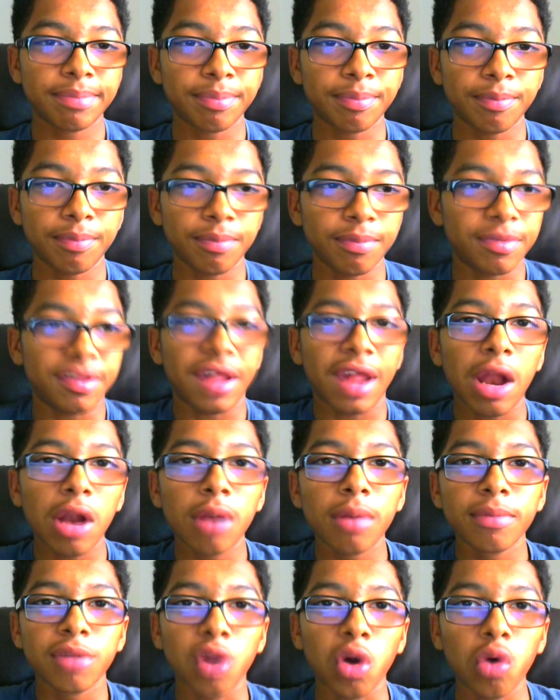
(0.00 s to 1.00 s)

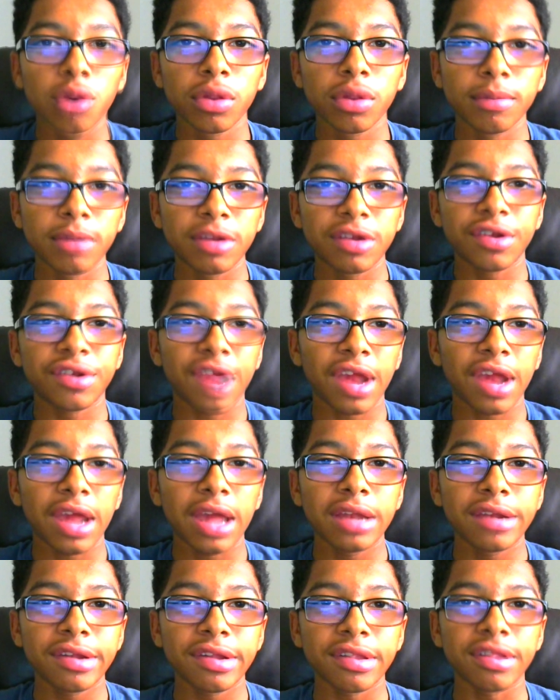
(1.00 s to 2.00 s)
Zaram told him to just
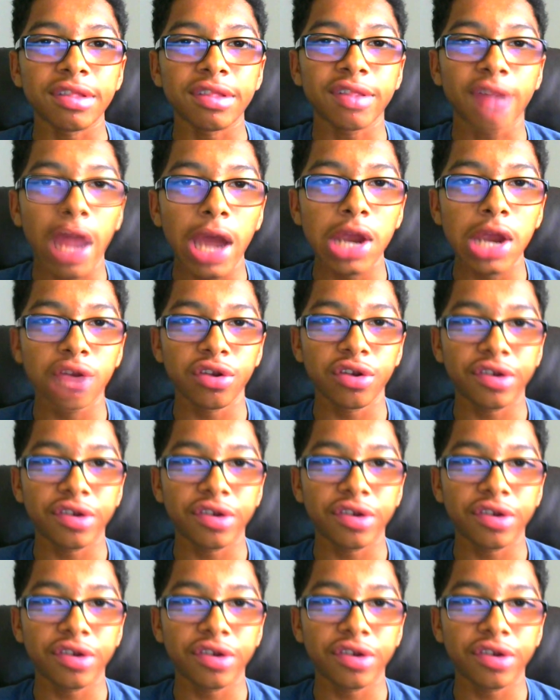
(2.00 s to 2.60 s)
change his entire